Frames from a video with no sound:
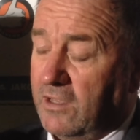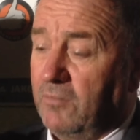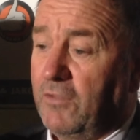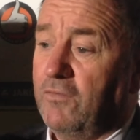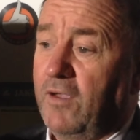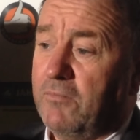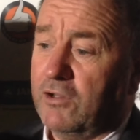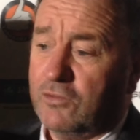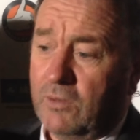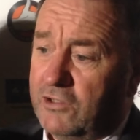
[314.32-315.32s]
come November
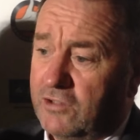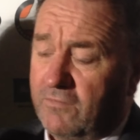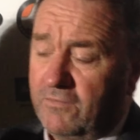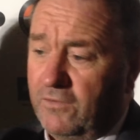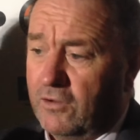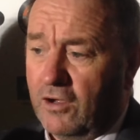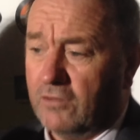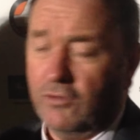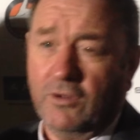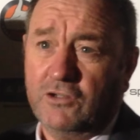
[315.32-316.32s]
the 27th, you
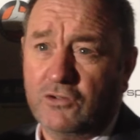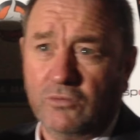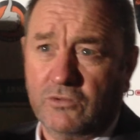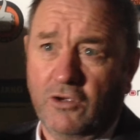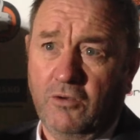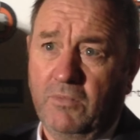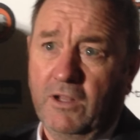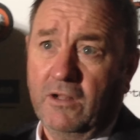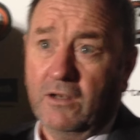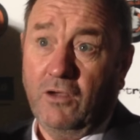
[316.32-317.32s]
can't do any short-term
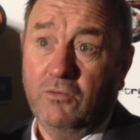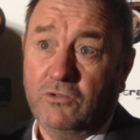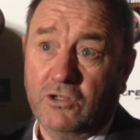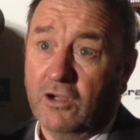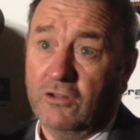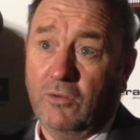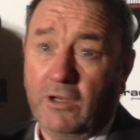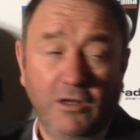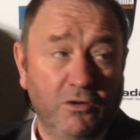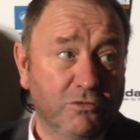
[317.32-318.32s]
loans, you can't do
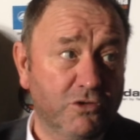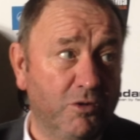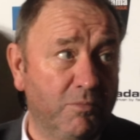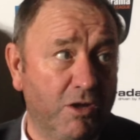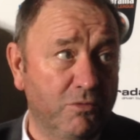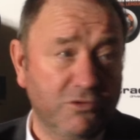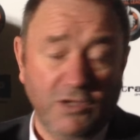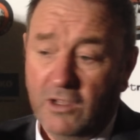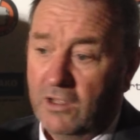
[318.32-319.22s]
any long-term loans,